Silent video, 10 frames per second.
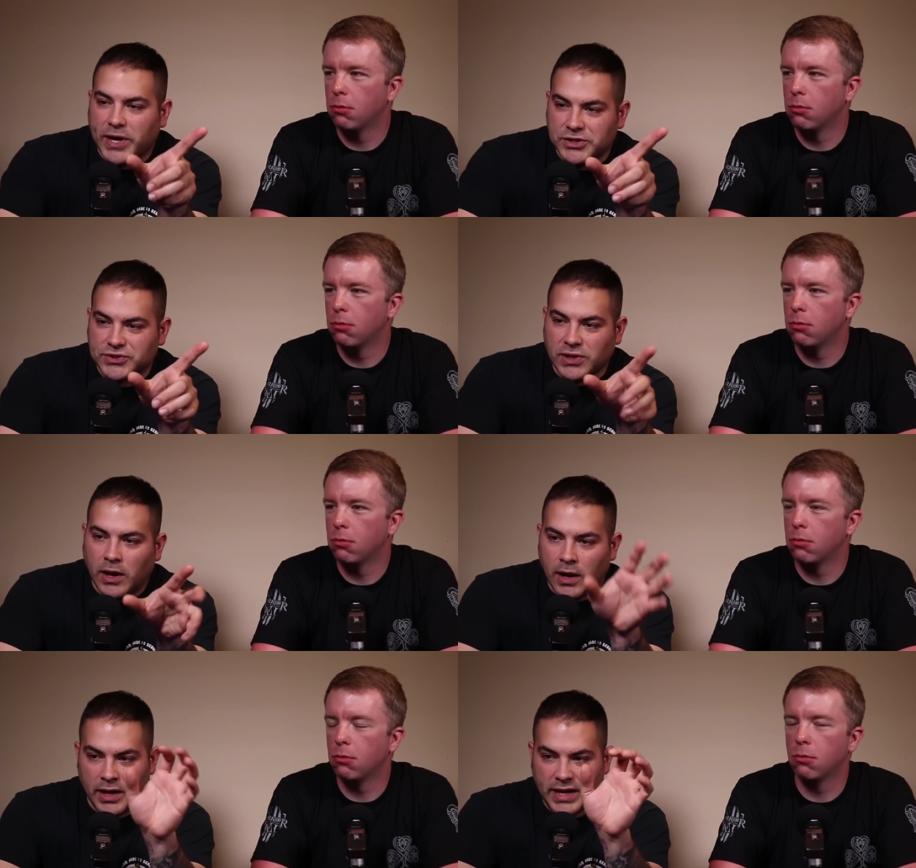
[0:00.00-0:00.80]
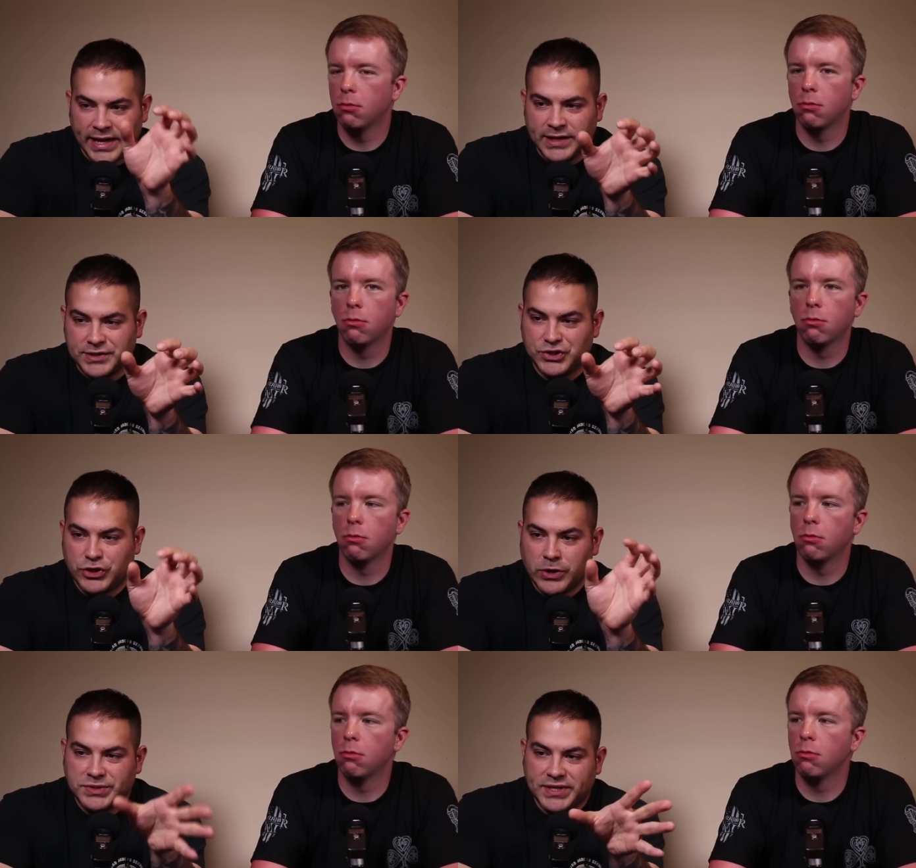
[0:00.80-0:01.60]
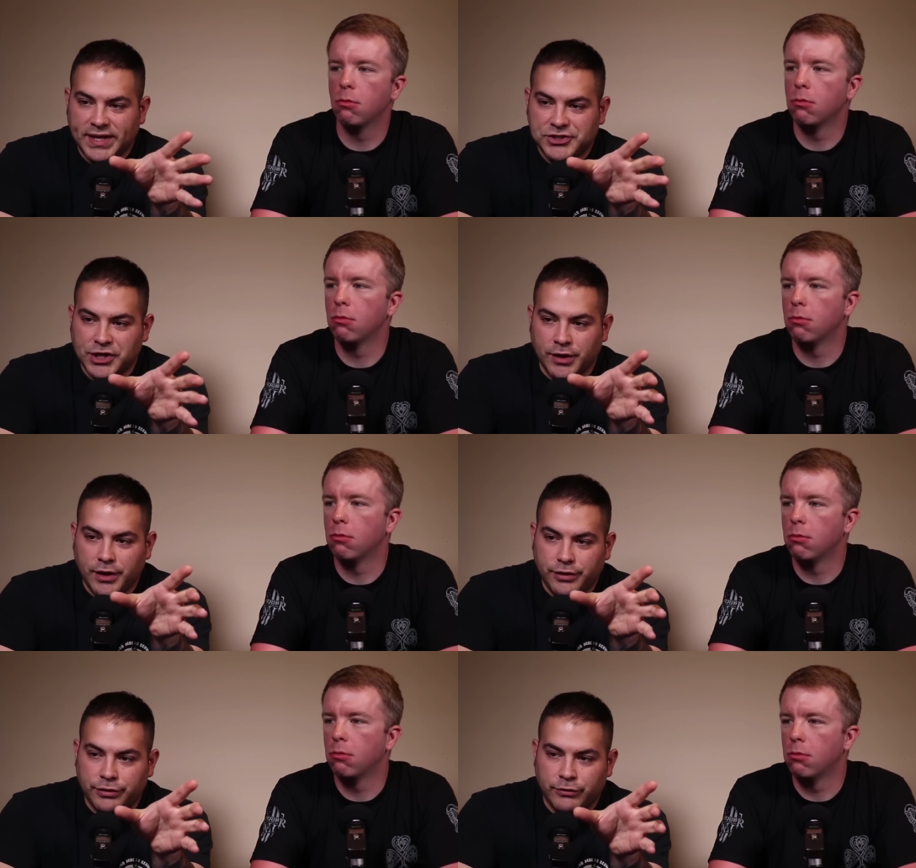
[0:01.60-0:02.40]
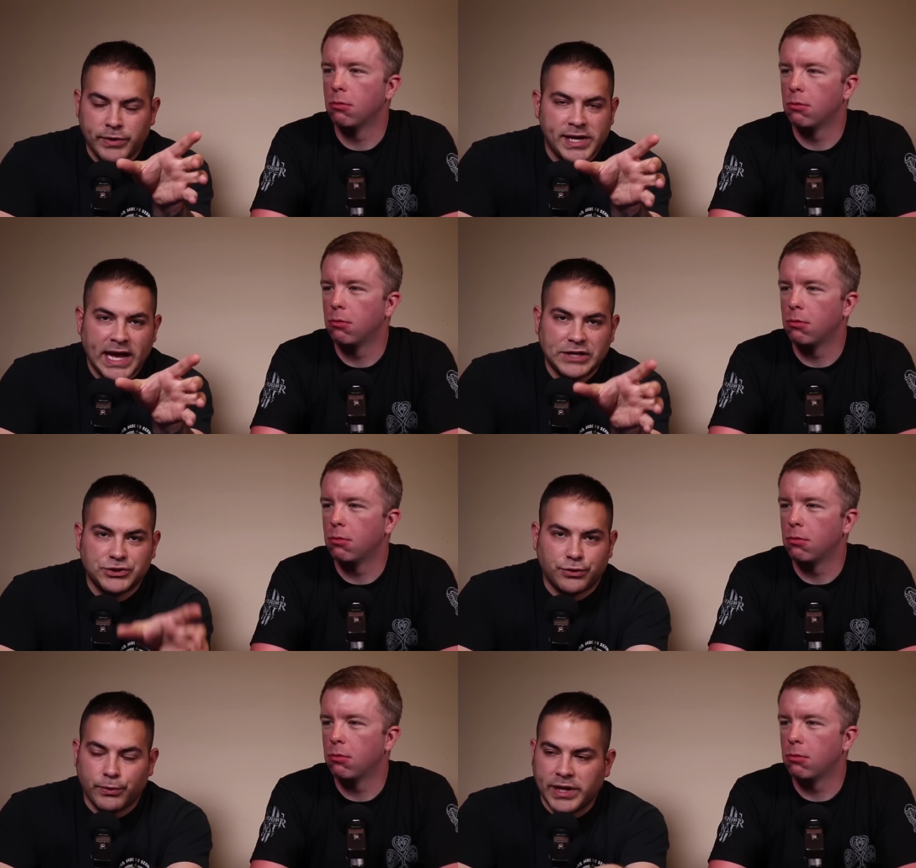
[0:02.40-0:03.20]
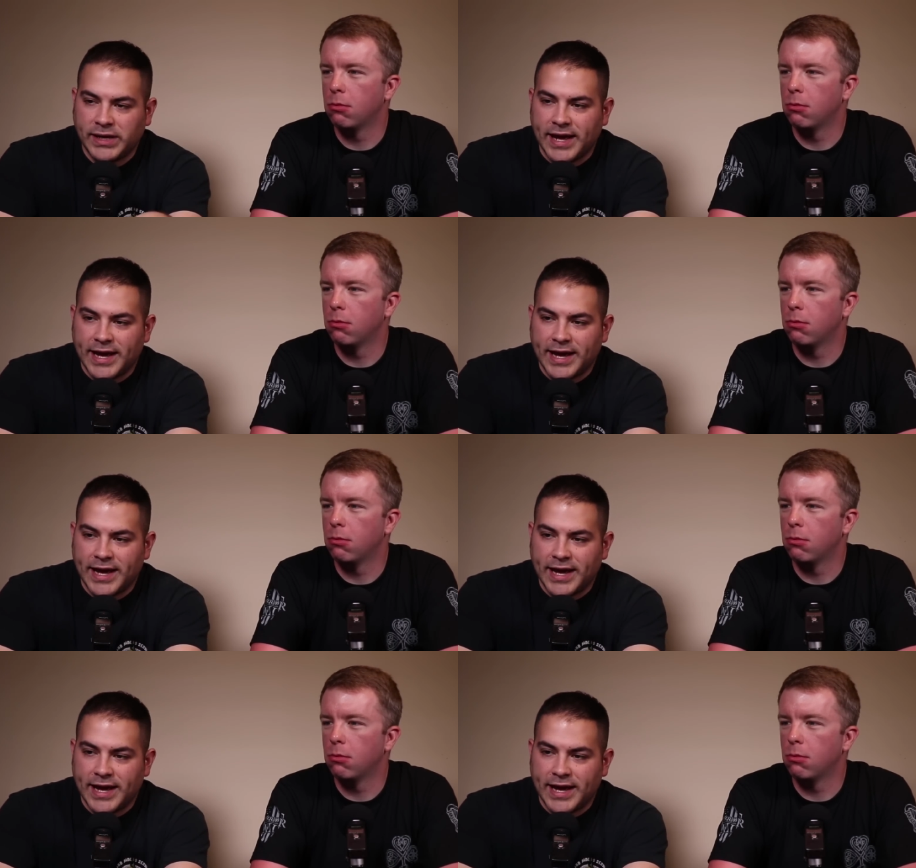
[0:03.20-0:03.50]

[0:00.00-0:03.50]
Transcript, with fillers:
Speaker 1: strangest law is Code Section 3 3